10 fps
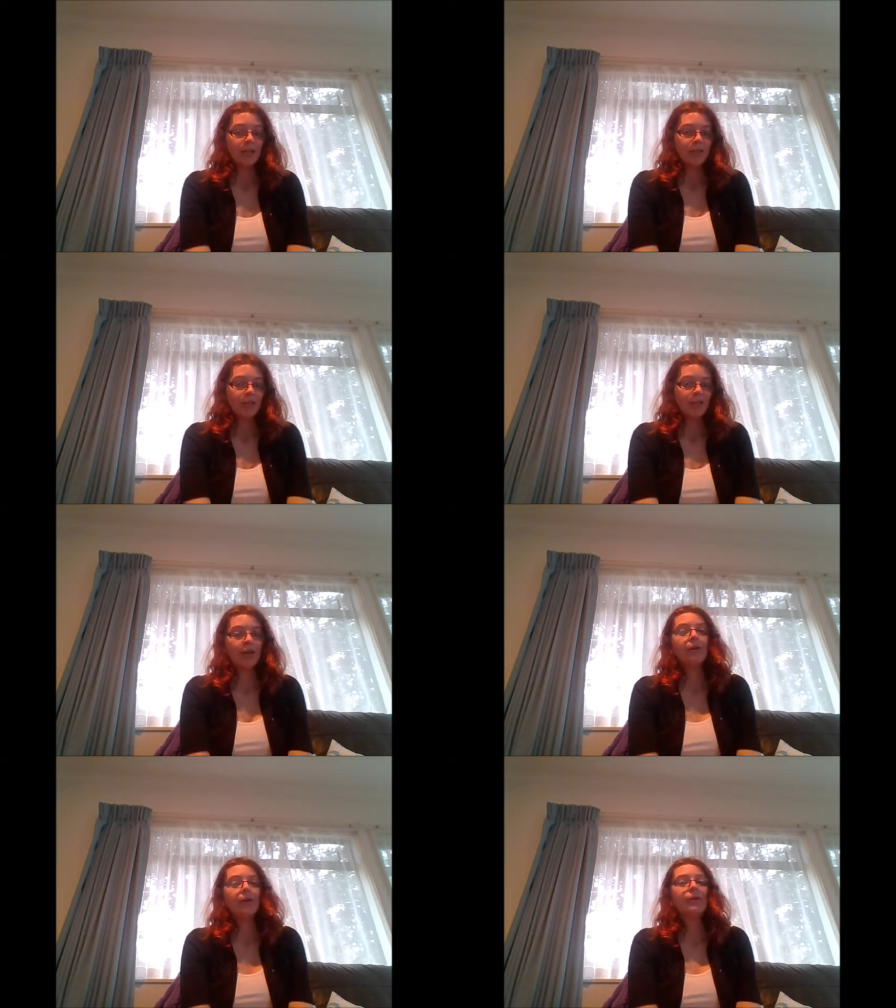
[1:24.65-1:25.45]

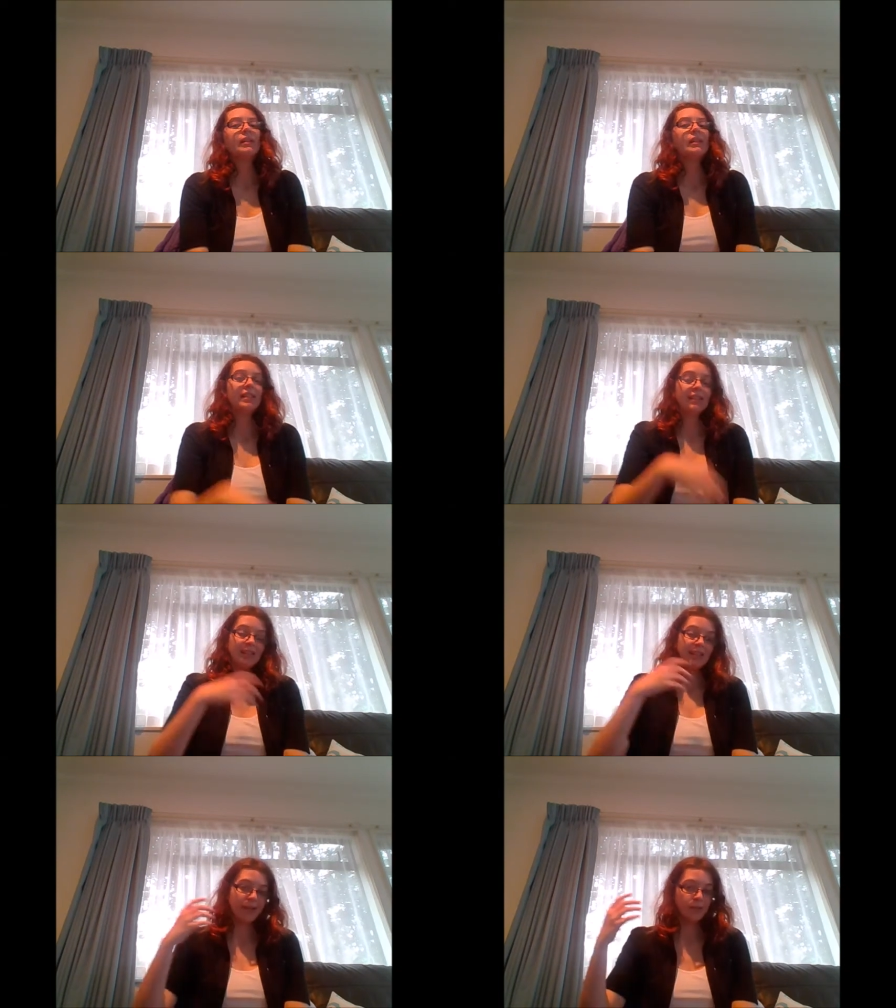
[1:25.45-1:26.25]
So
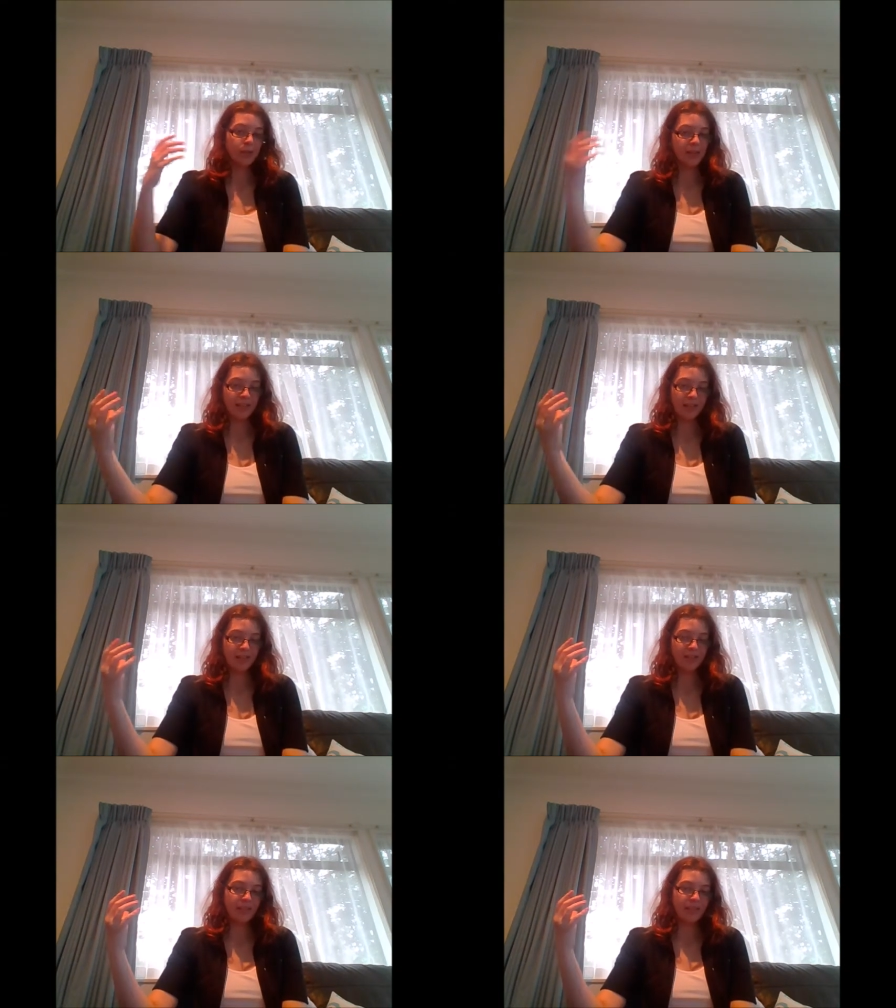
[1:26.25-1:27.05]
that's one of the
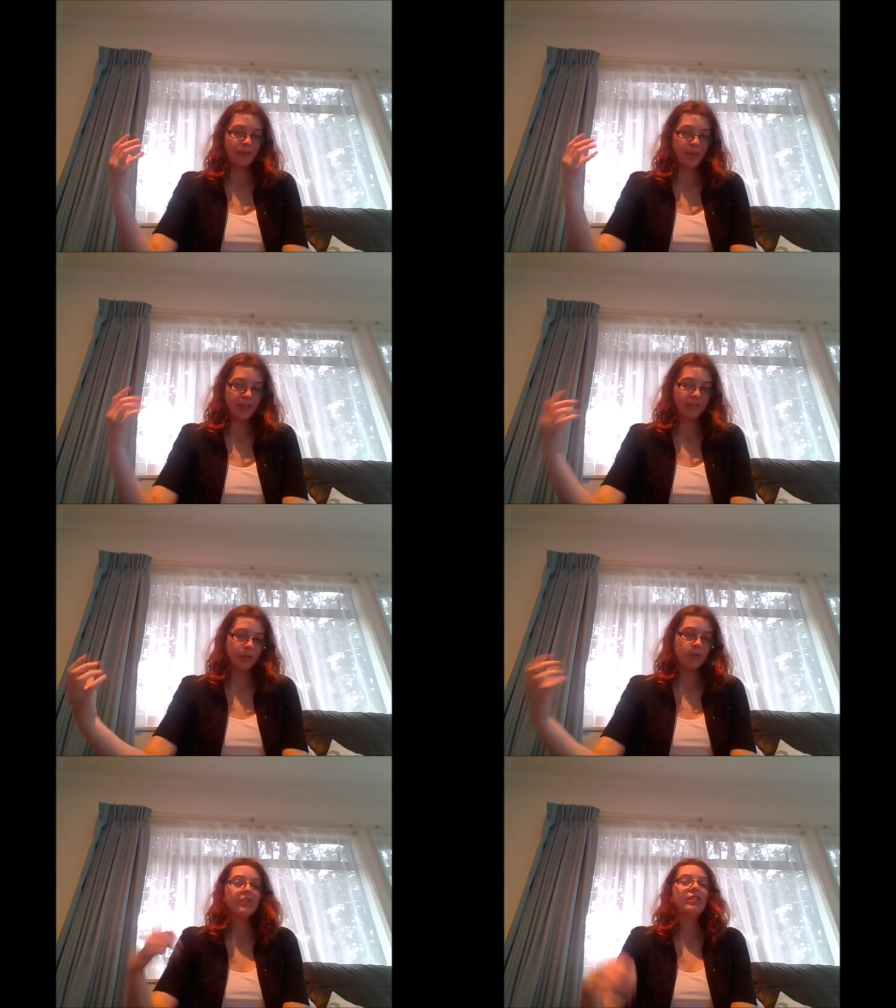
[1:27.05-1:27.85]
things that is my next goal
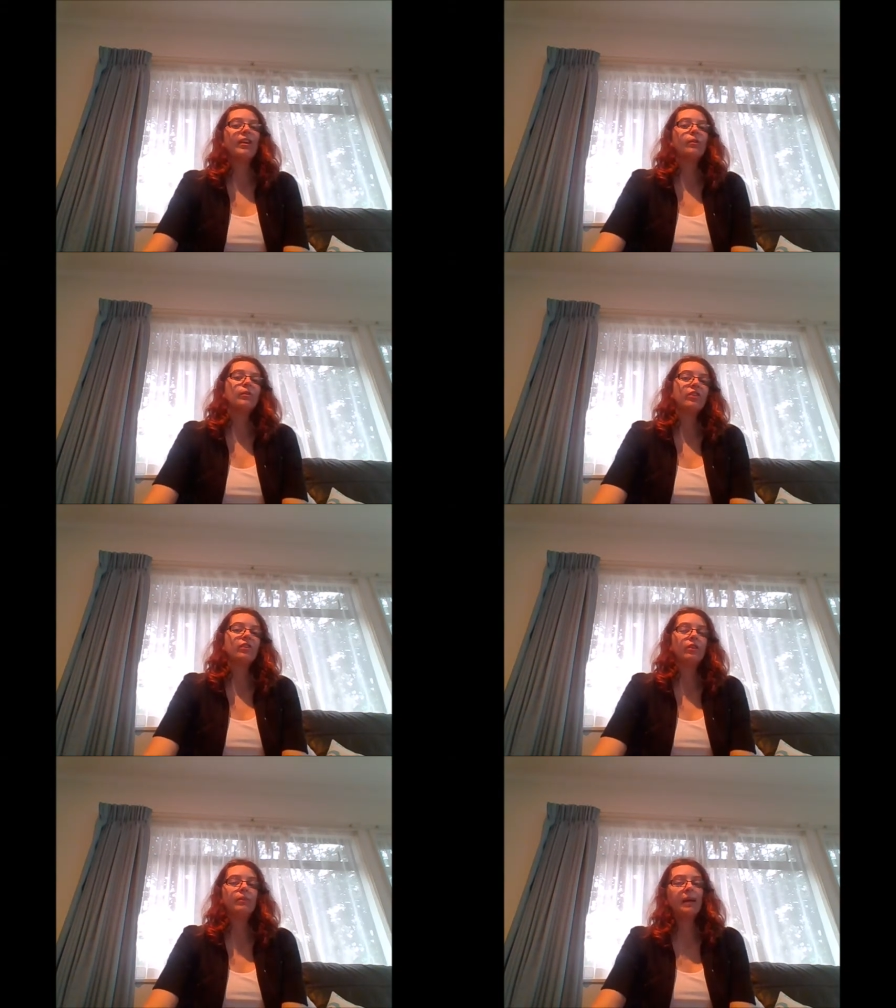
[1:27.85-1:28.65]
on this channel, is
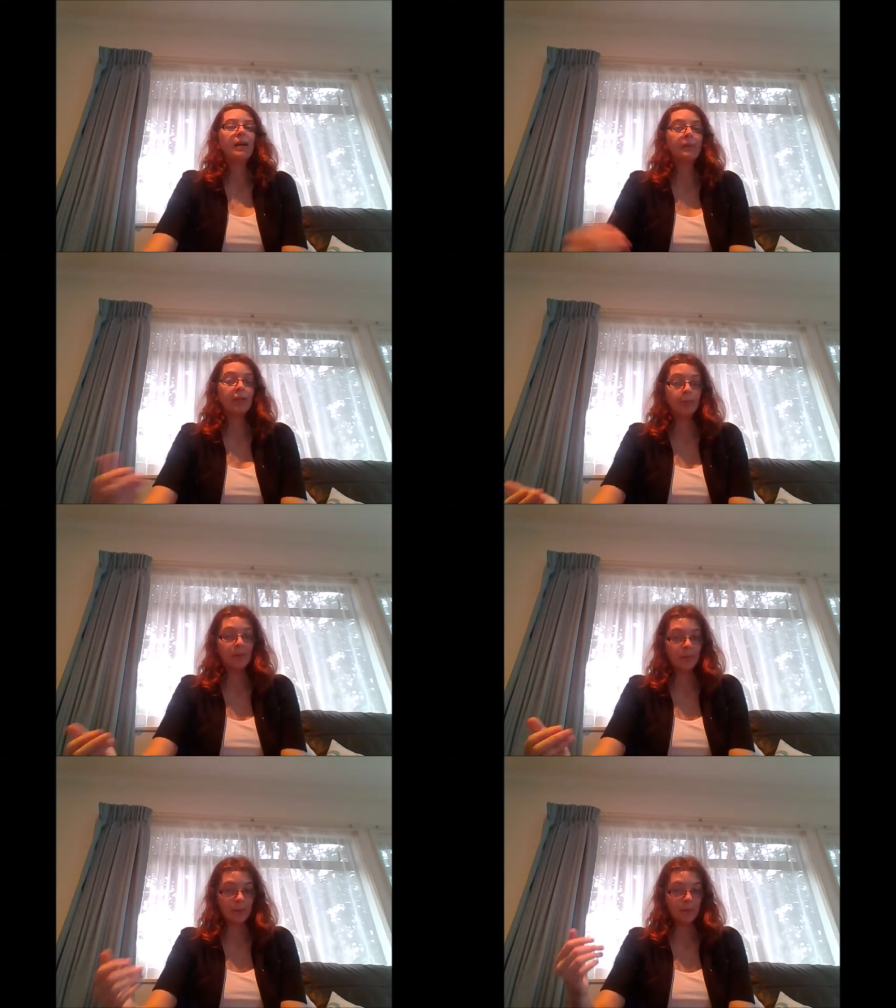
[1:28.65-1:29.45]
to be able to open
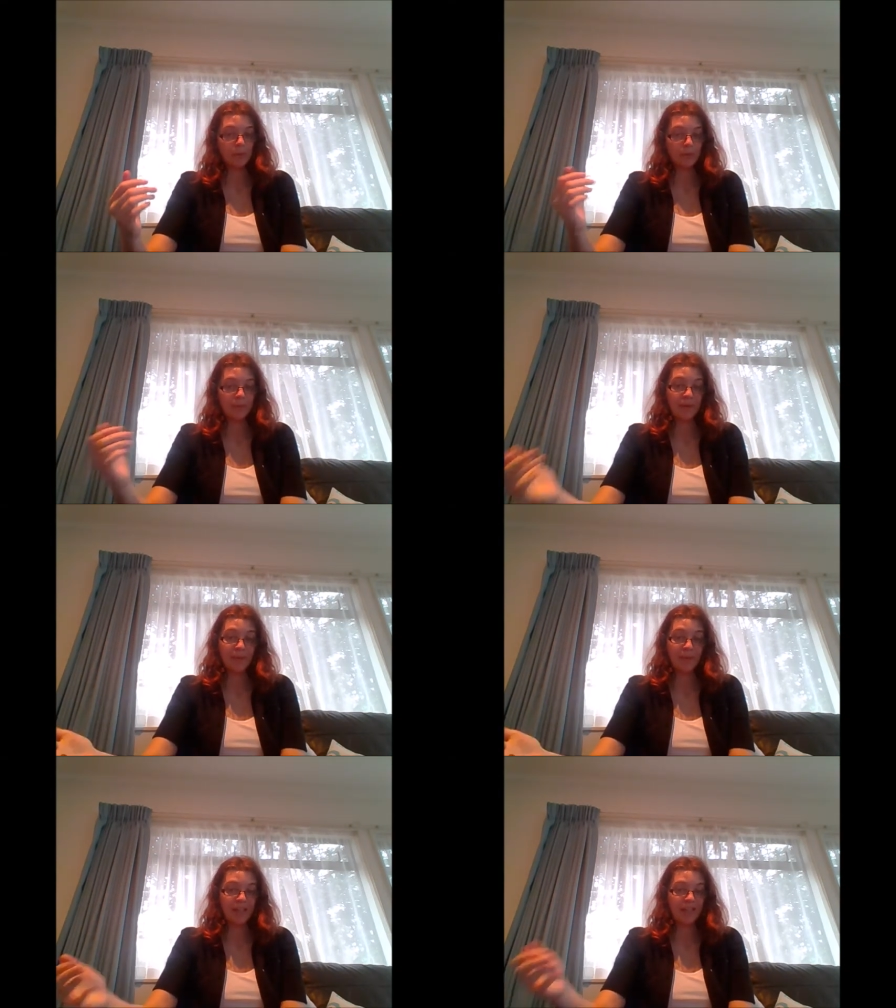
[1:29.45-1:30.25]
up a lot more about
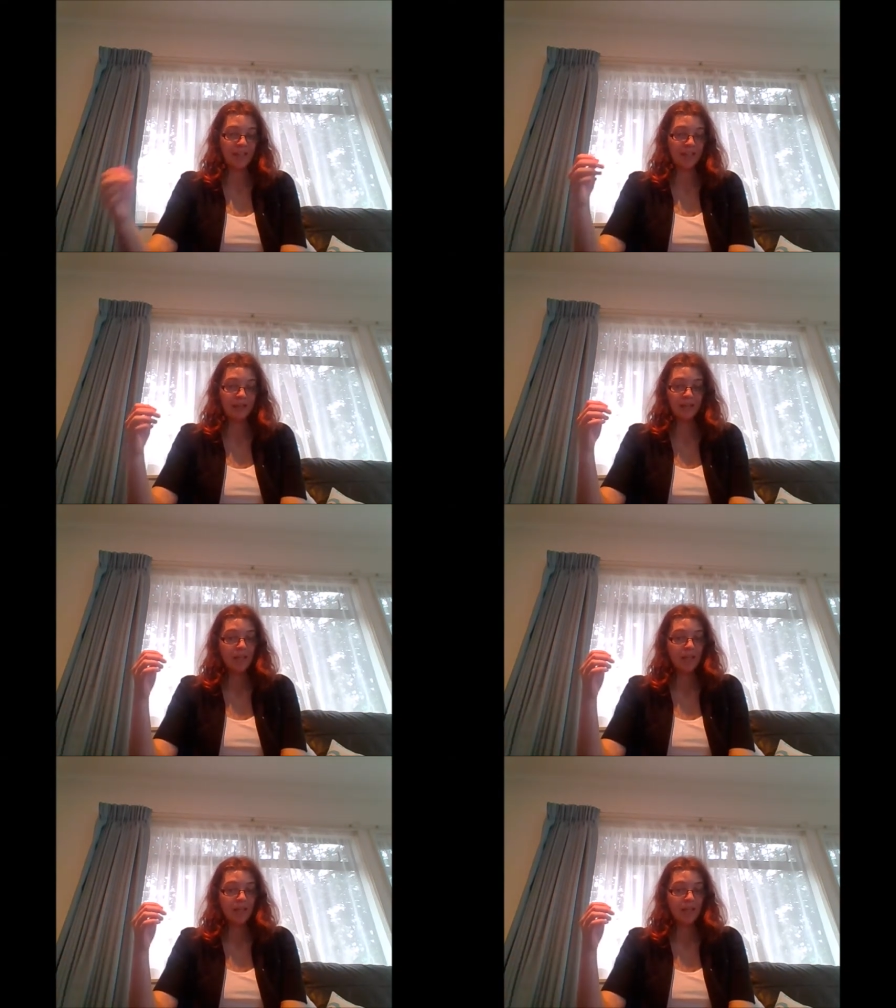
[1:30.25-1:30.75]
that and